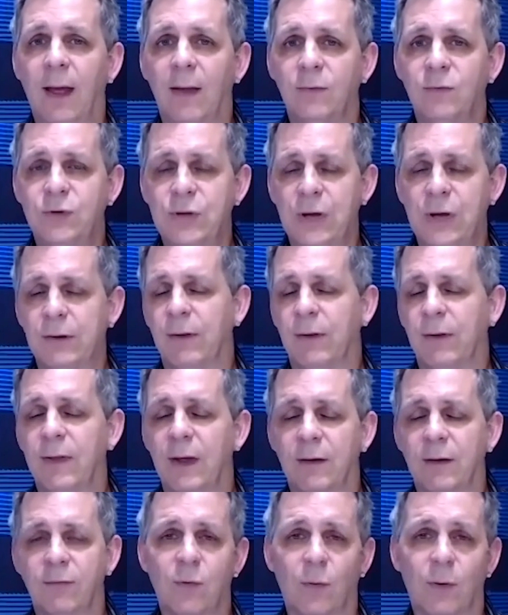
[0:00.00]
And
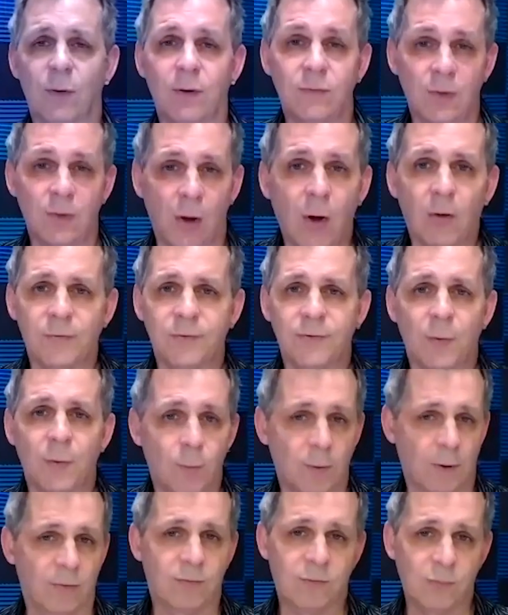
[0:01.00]
generally, the head of story is
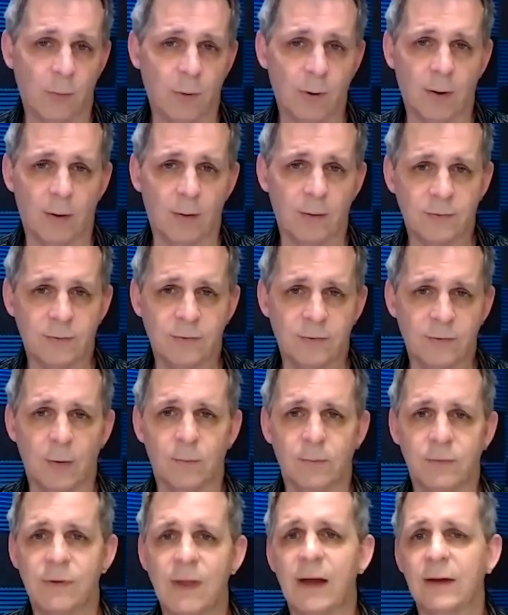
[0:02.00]
also one of the story artists.
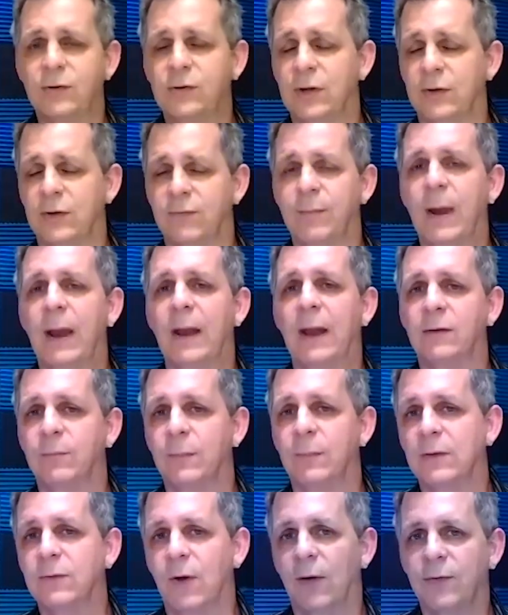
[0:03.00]
So it's not just
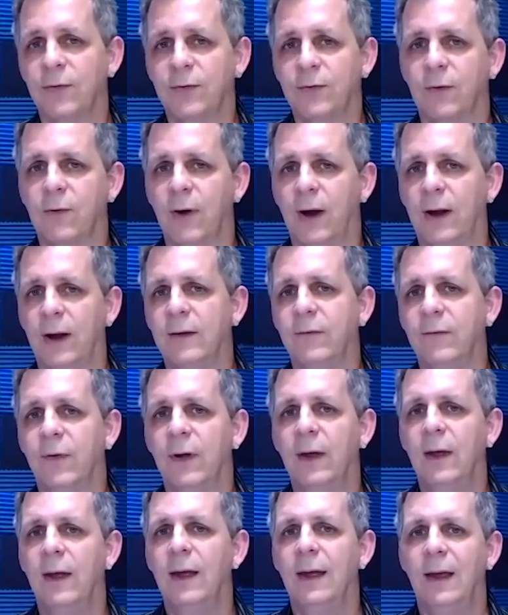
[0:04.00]
management; it's also
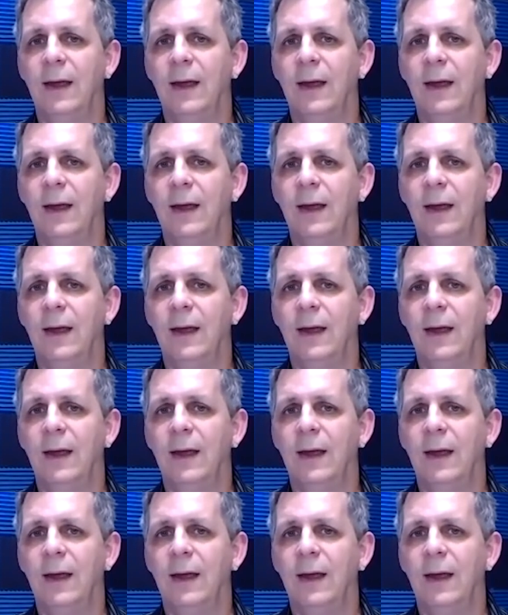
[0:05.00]
creative.